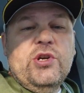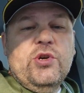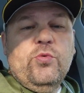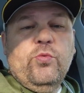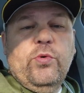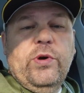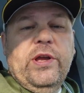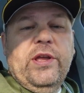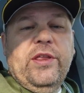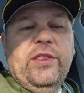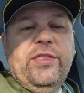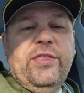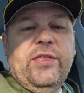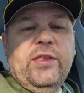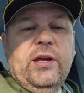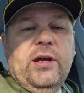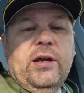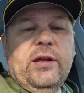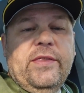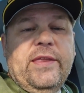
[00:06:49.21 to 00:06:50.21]
with
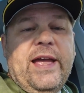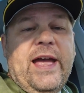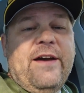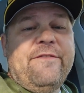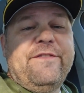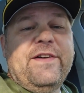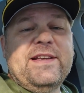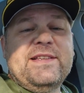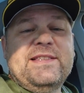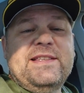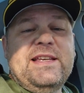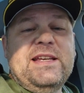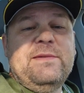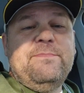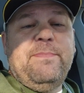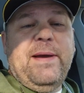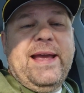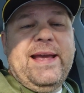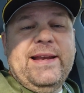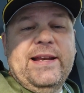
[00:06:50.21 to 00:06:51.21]
the FSD
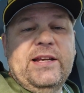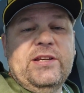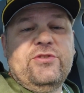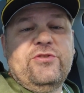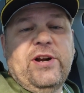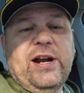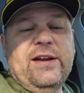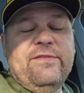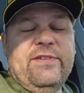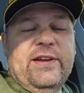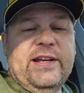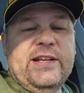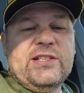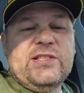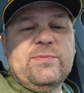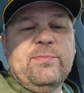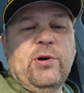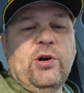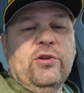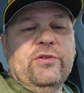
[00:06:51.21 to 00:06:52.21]
Beta driving in
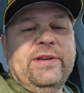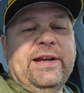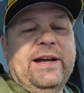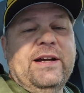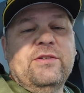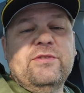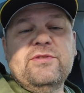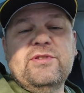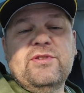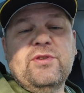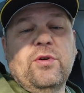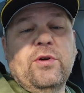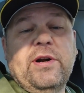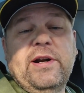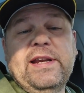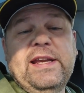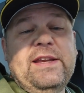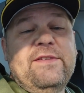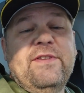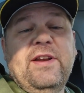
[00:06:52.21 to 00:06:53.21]
small towns or
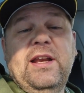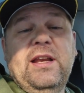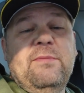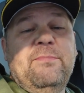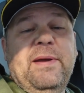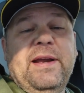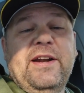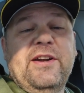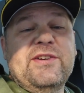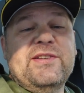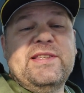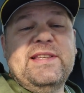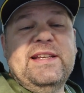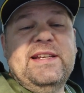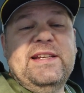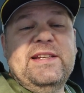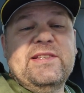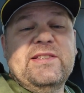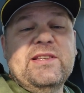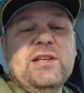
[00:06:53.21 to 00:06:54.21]
even in bigger
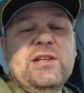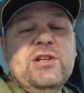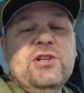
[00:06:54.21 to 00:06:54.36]
cities.